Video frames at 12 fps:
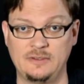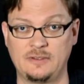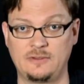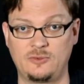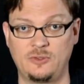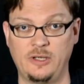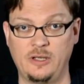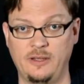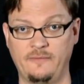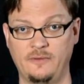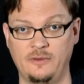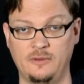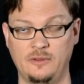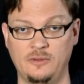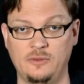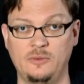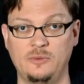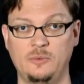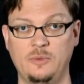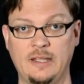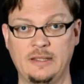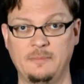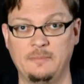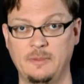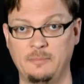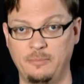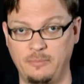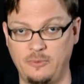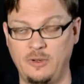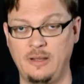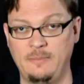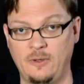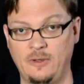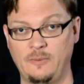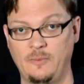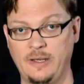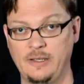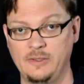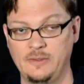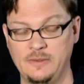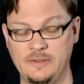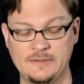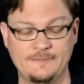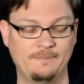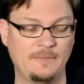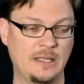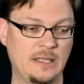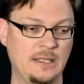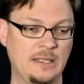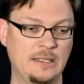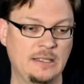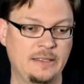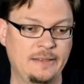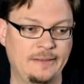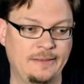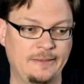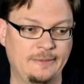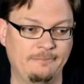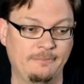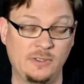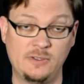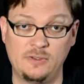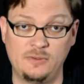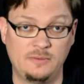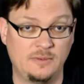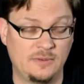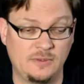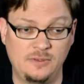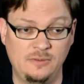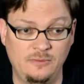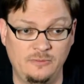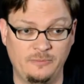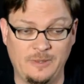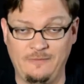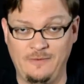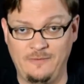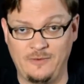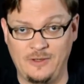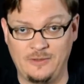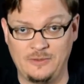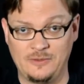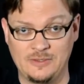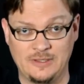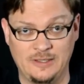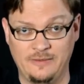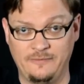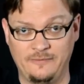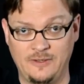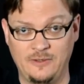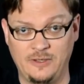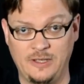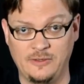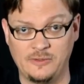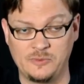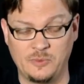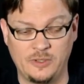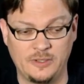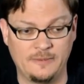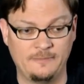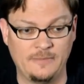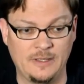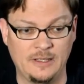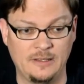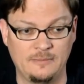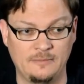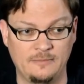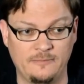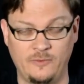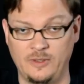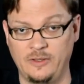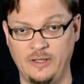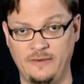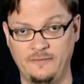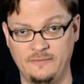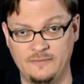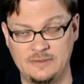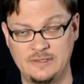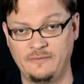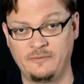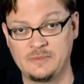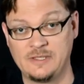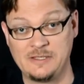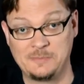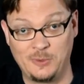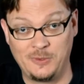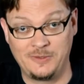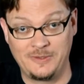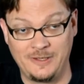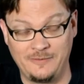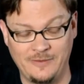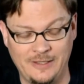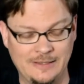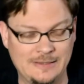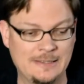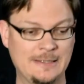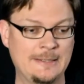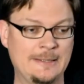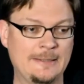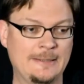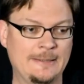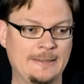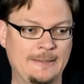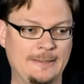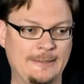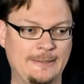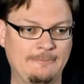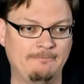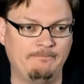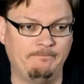trading off on who had the primary writing duties. But those are two of my favorite authors. I love Kieron Gillen's work. Read a lot of stuff from Spurrier that I've liked. I'm